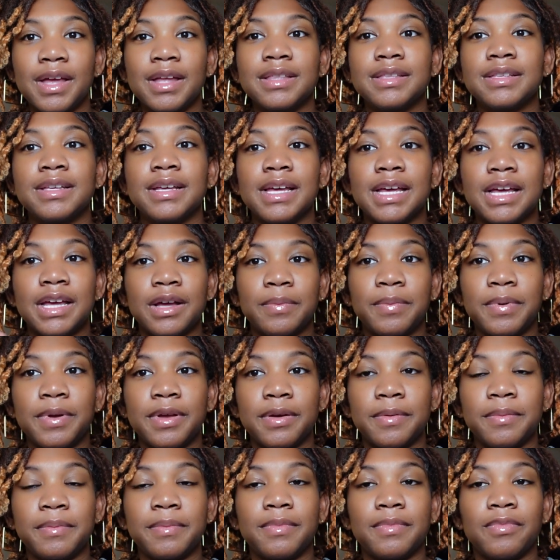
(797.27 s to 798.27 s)
to help
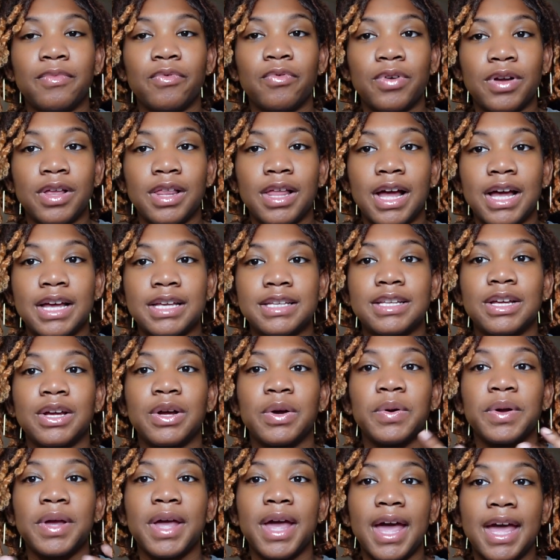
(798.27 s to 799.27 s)
him realize that,
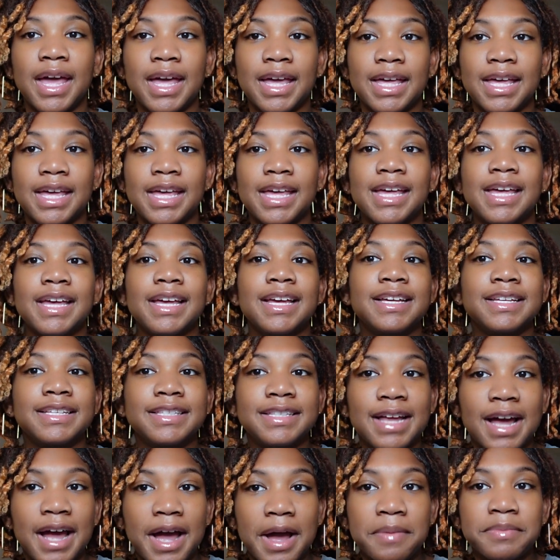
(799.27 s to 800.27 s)
okay, it's
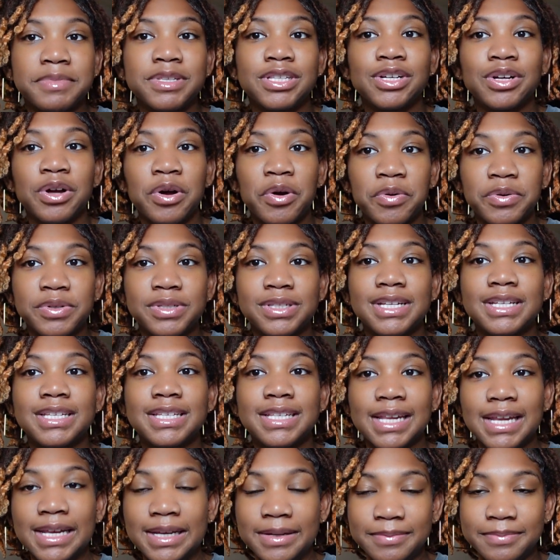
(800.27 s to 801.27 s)
time to go to
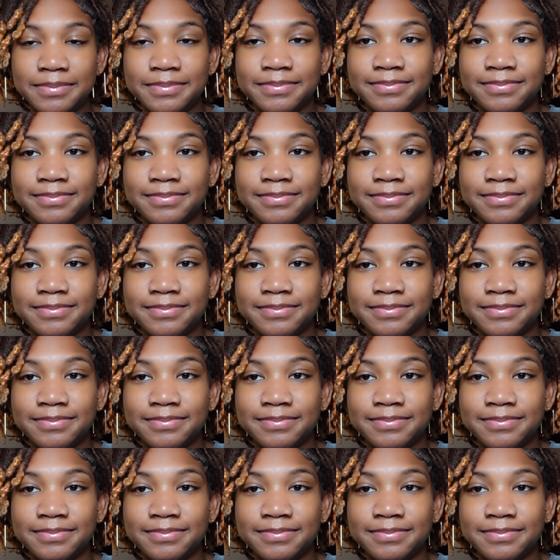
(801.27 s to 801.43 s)
sleep.